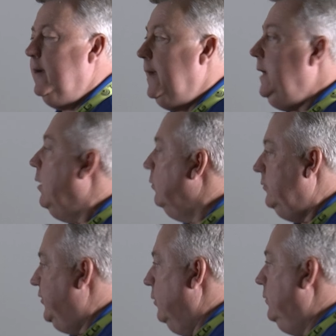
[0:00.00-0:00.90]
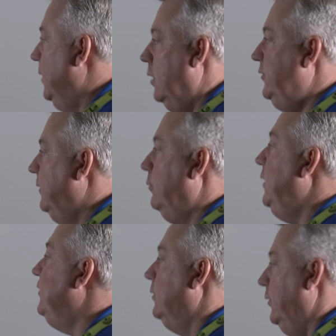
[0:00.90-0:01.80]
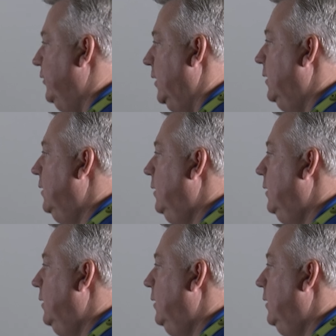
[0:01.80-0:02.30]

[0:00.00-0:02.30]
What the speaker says: and he sold a hosted voice solution.